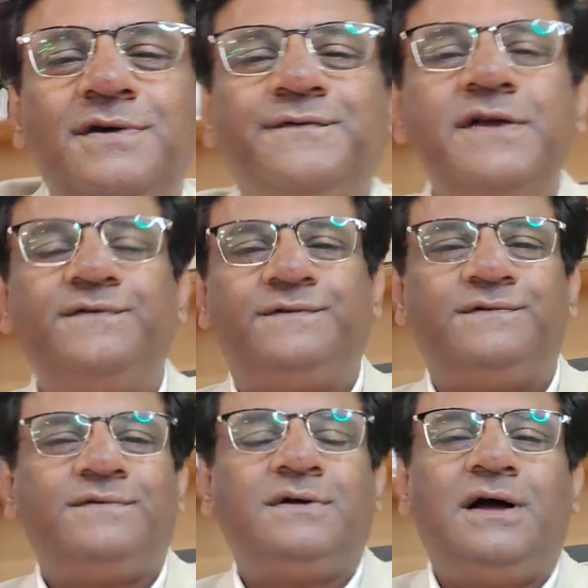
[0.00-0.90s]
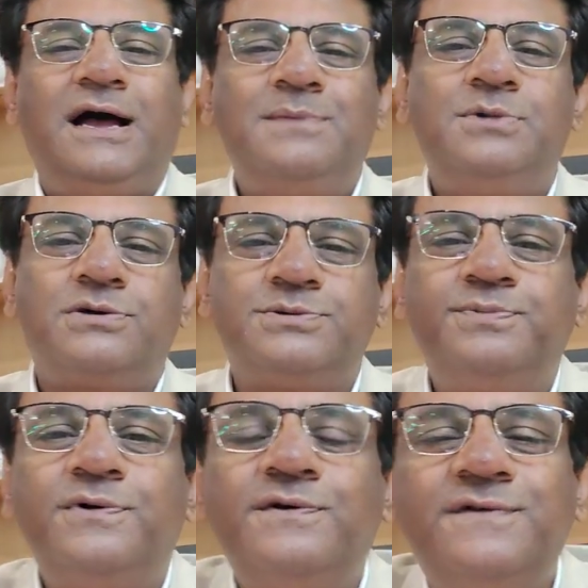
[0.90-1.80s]
Dear friends, I am Dr.
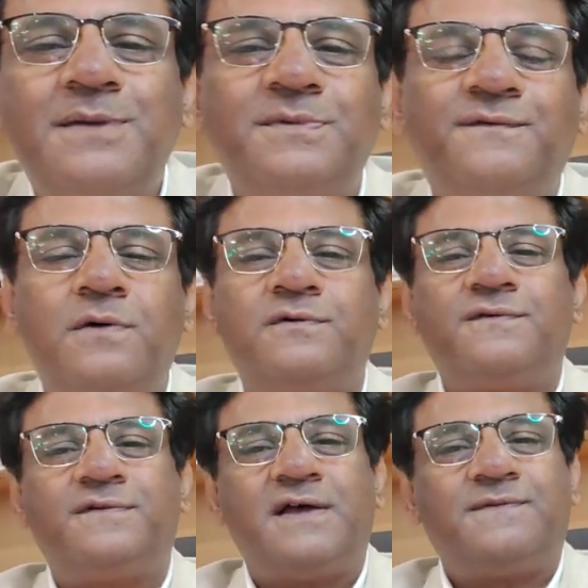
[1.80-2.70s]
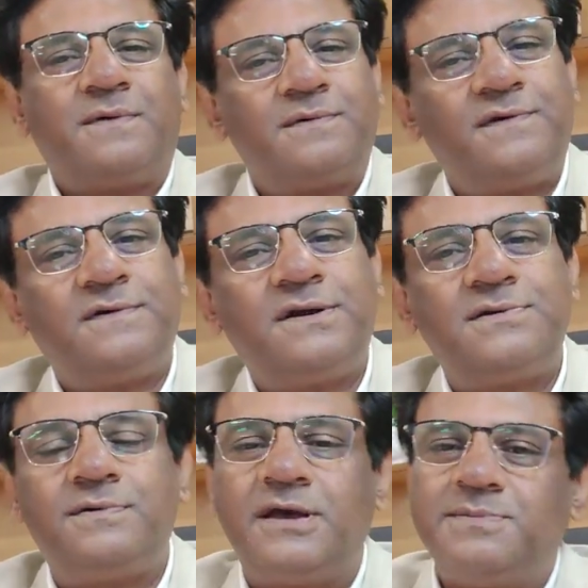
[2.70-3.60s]
Bose. I am the founder of Saans Foundation,
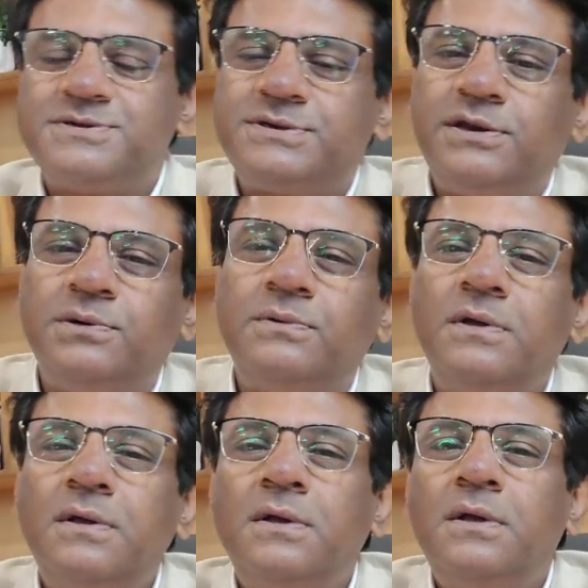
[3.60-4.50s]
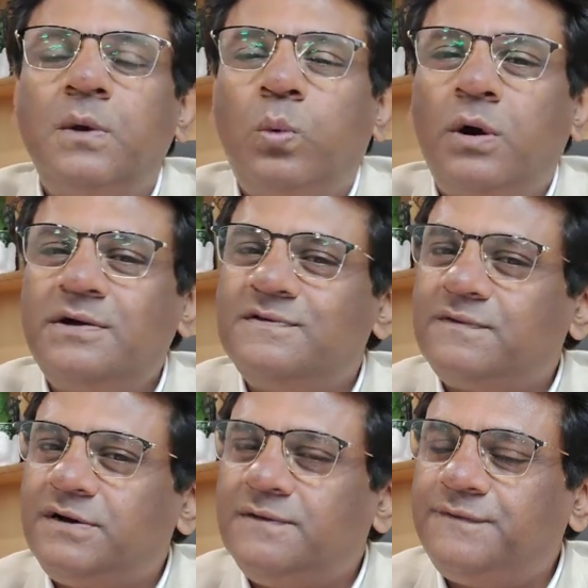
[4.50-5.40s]
and today I must tell you what is
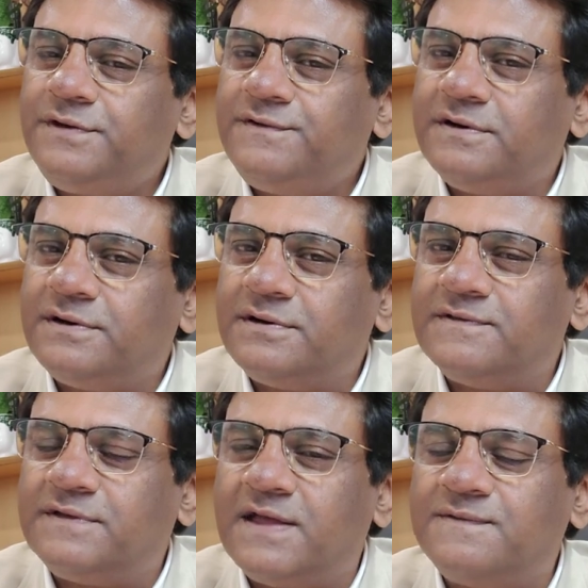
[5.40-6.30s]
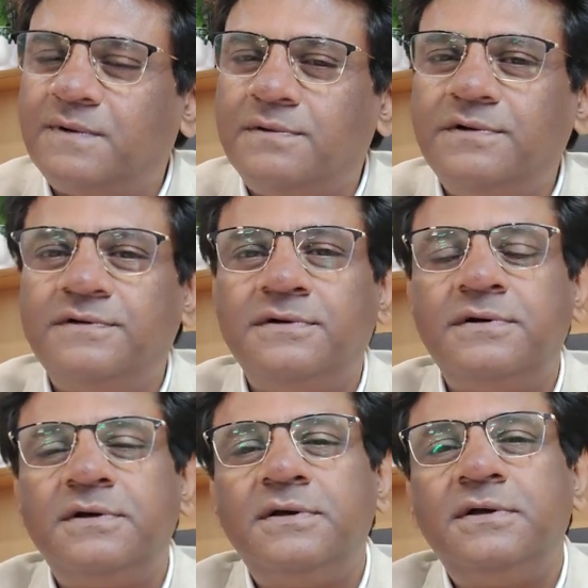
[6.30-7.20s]
our differentiator in Saans Foundation
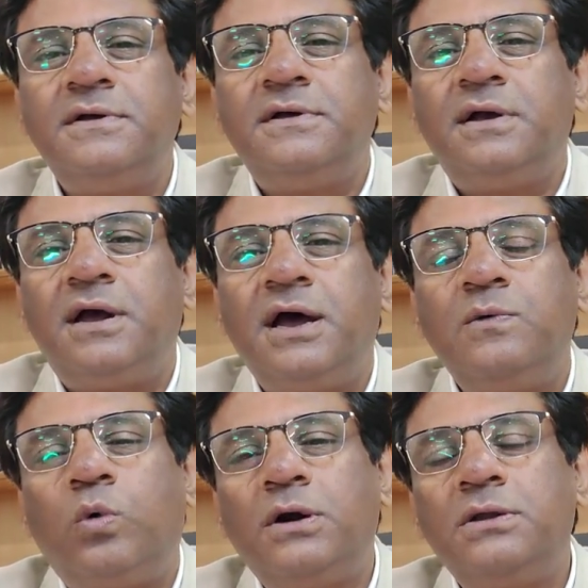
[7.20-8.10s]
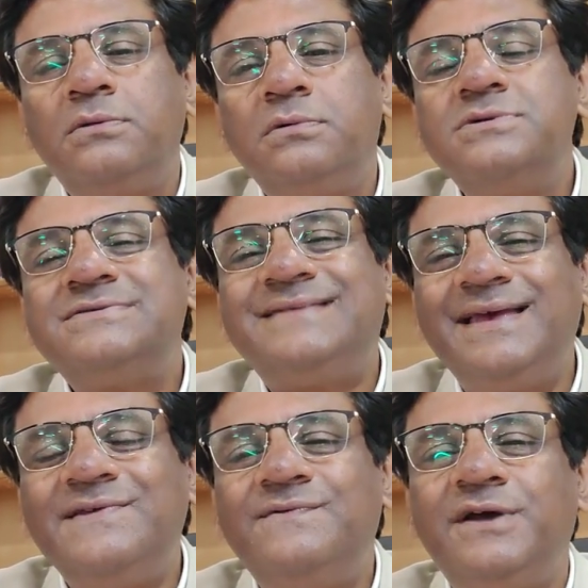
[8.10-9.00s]
and what are those
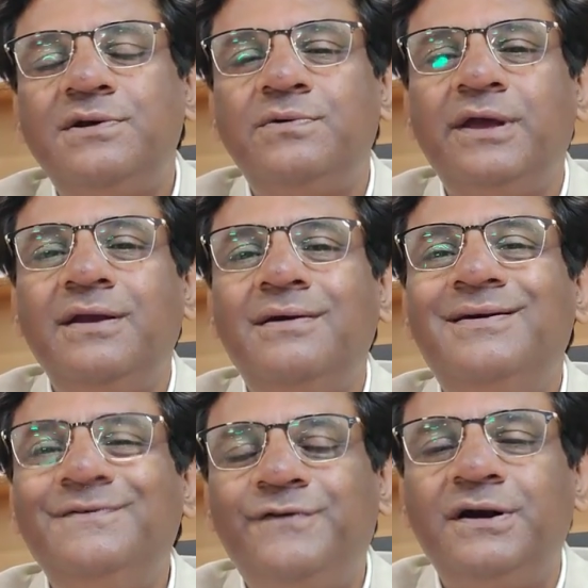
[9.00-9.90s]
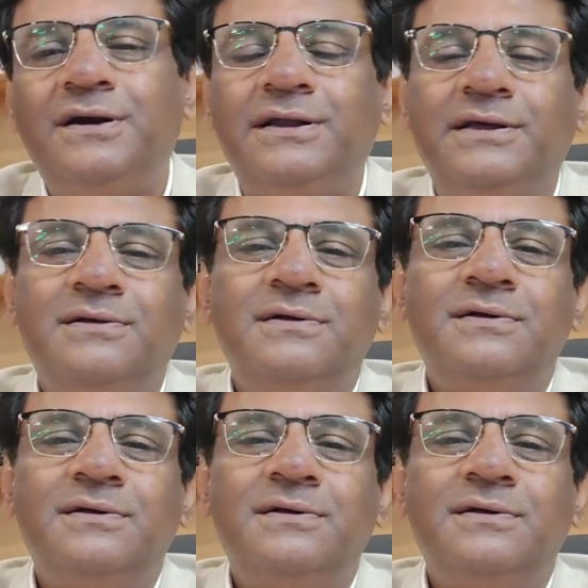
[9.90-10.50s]
things we are doing differently